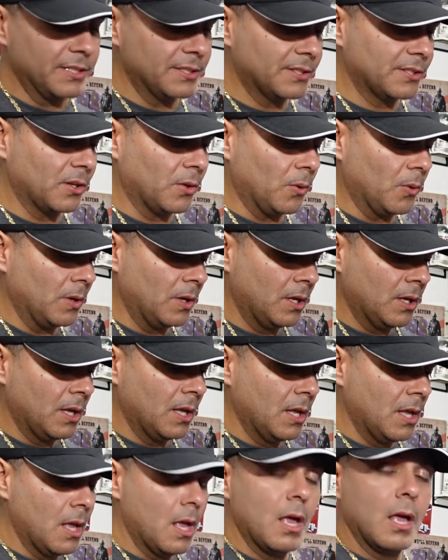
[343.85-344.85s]
So
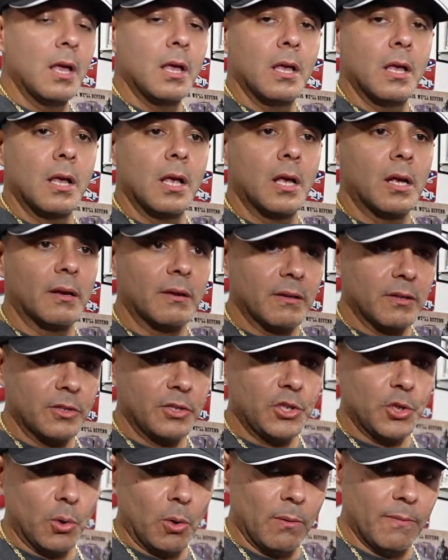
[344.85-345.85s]

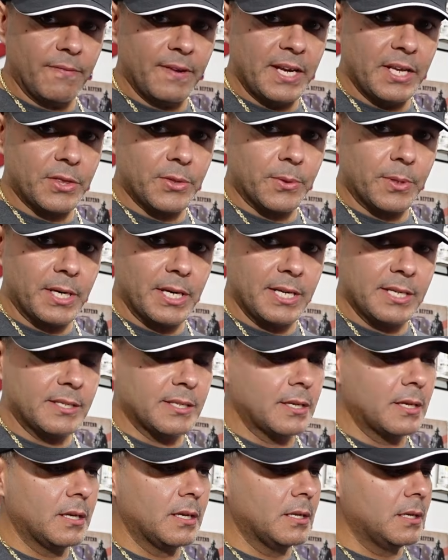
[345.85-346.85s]
Joule V3s.